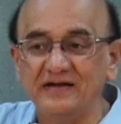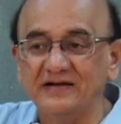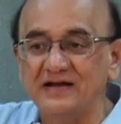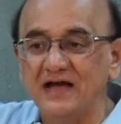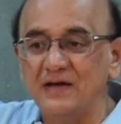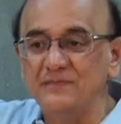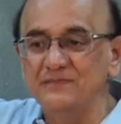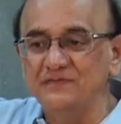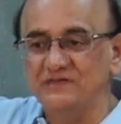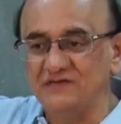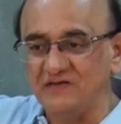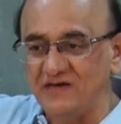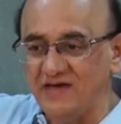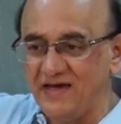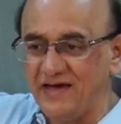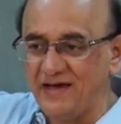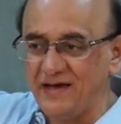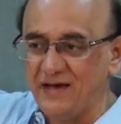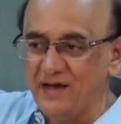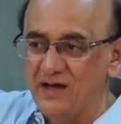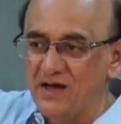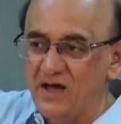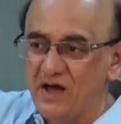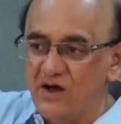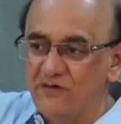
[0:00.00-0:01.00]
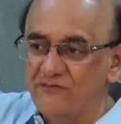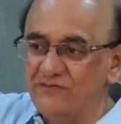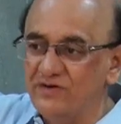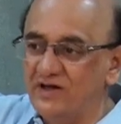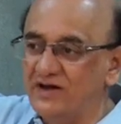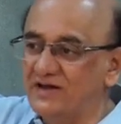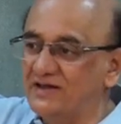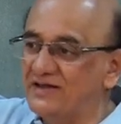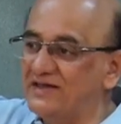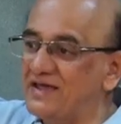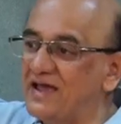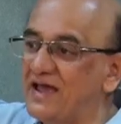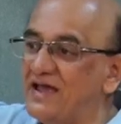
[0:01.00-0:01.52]
times A where
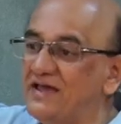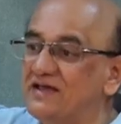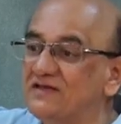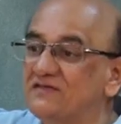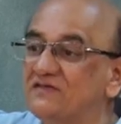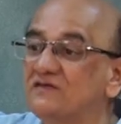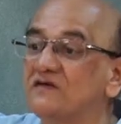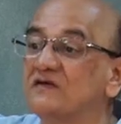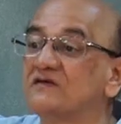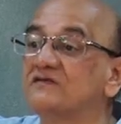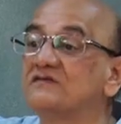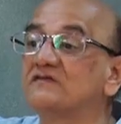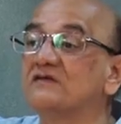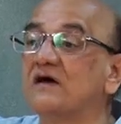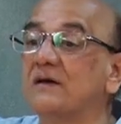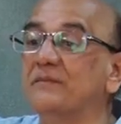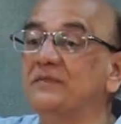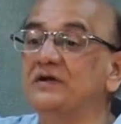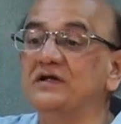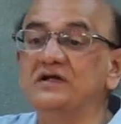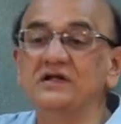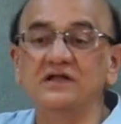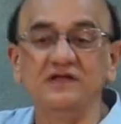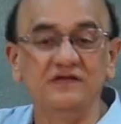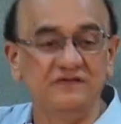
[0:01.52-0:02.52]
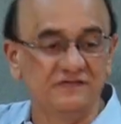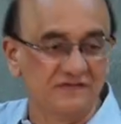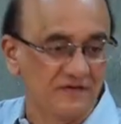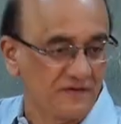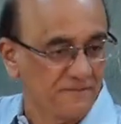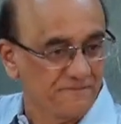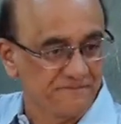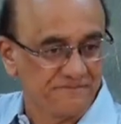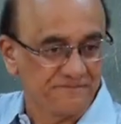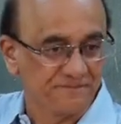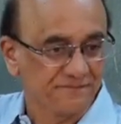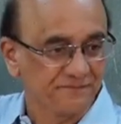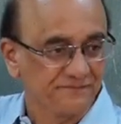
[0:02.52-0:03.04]
k is some integer.
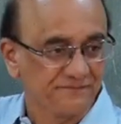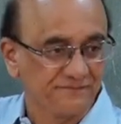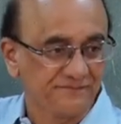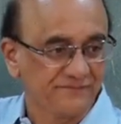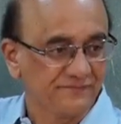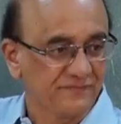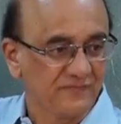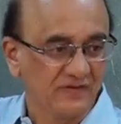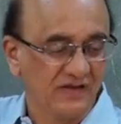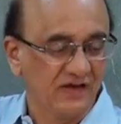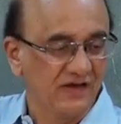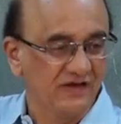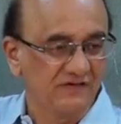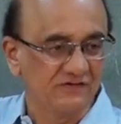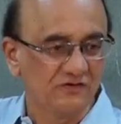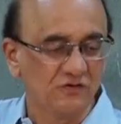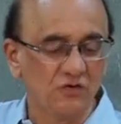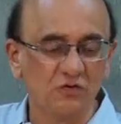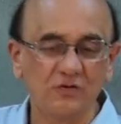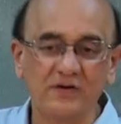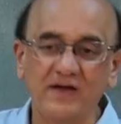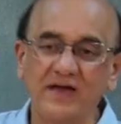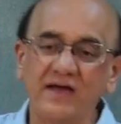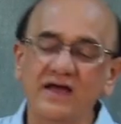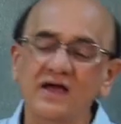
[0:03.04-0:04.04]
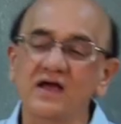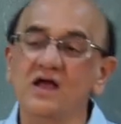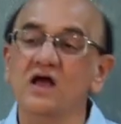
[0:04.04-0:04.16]
Is it okay?